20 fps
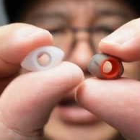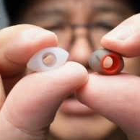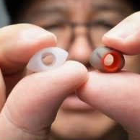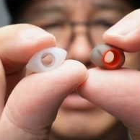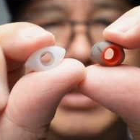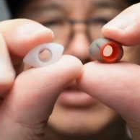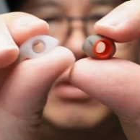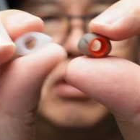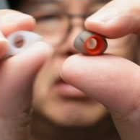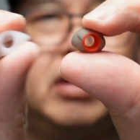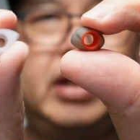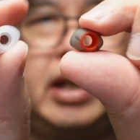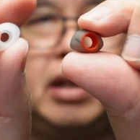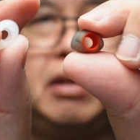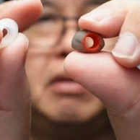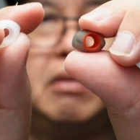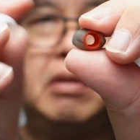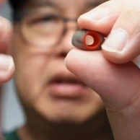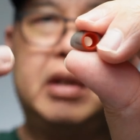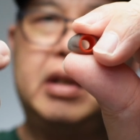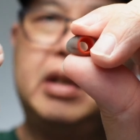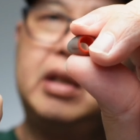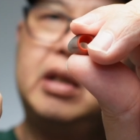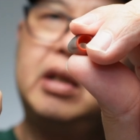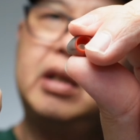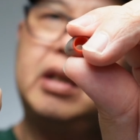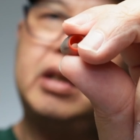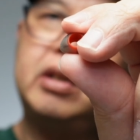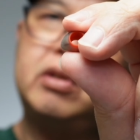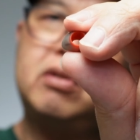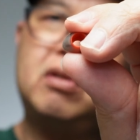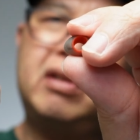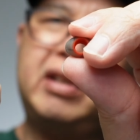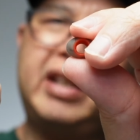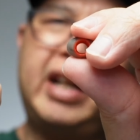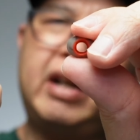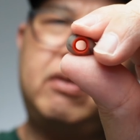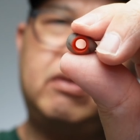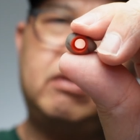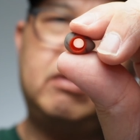It's not
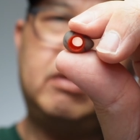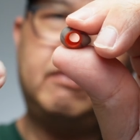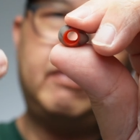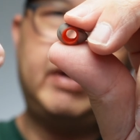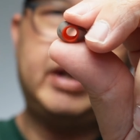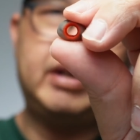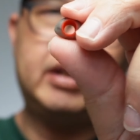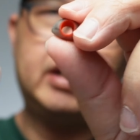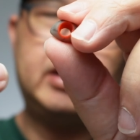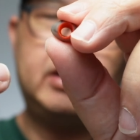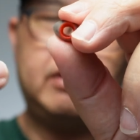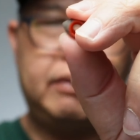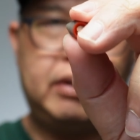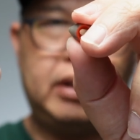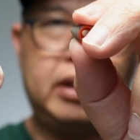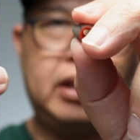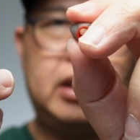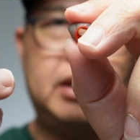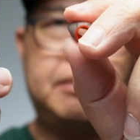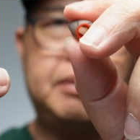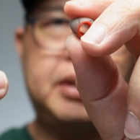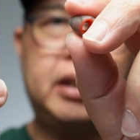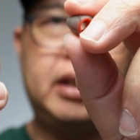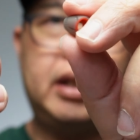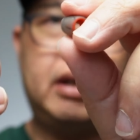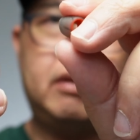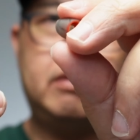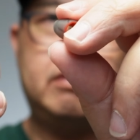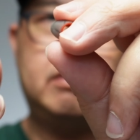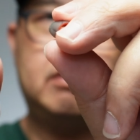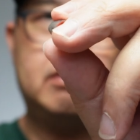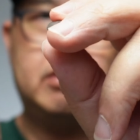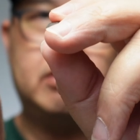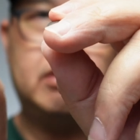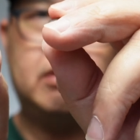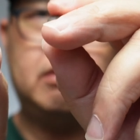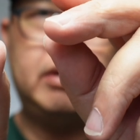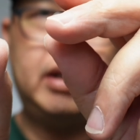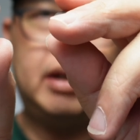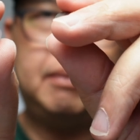narrow. In fact, none of the ear tips are narrow,
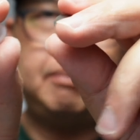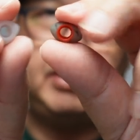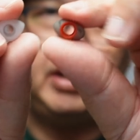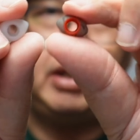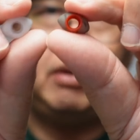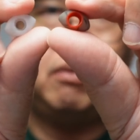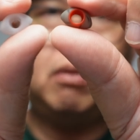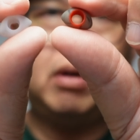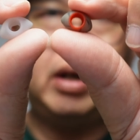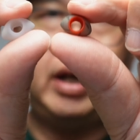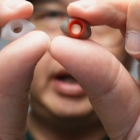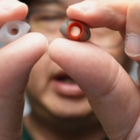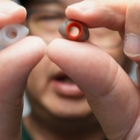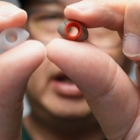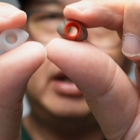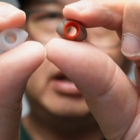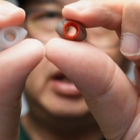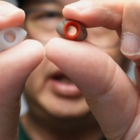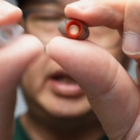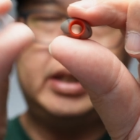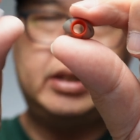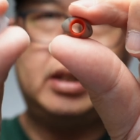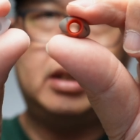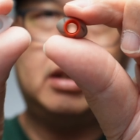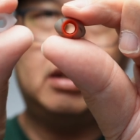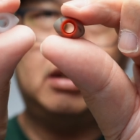so they are pretty wide. Lets in a